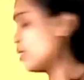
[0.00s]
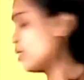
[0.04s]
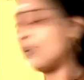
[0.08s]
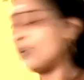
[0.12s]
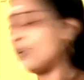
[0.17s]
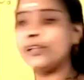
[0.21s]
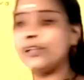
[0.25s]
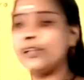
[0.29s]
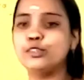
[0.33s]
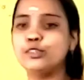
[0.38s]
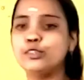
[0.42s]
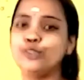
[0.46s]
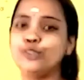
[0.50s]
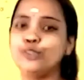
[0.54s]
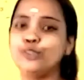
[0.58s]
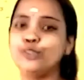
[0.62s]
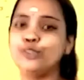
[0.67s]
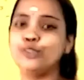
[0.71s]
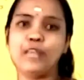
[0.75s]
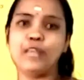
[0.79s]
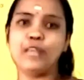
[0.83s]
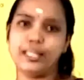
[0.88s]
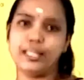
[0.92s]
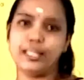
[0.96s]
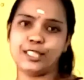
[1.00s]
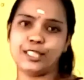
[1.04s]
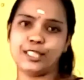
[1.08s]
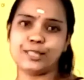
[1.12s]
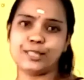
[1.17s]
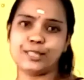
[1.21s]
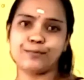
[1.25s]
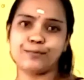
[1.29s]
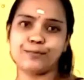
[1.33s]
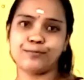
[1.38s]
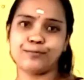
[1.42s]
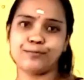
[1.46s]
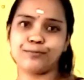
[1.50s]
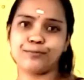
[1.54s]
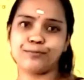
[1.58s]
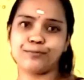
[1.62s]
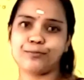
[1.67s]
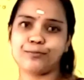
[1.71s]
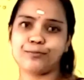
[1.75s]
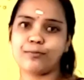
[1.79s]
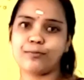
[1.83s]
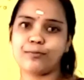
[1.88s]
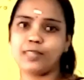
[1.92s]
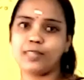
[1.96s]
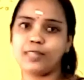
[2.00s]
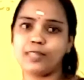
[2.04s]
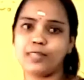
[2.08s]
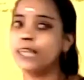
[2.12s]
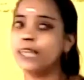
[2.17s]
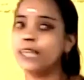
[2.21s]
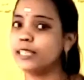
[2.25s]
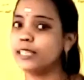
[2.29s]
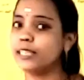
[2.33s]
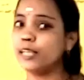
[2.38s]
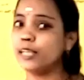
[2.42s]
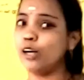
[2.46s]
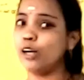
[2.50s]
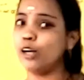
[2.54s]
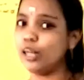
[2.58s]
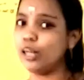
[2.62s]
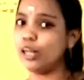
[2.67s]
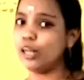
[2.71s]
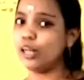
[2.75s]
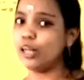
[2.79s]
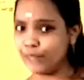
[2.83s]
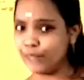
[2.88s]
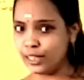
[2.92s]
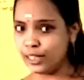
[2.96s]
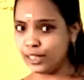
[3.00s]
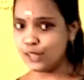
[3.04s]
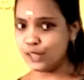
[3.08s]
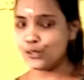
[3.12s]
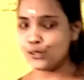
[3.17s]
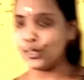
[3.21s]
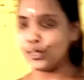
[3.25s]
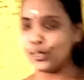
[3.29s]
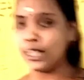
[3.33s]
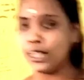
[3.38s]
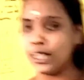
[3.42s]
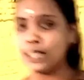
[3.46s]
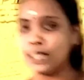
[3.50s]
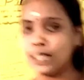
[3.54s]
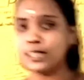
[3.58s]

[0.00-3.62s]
want to fill it. I think all of you understood.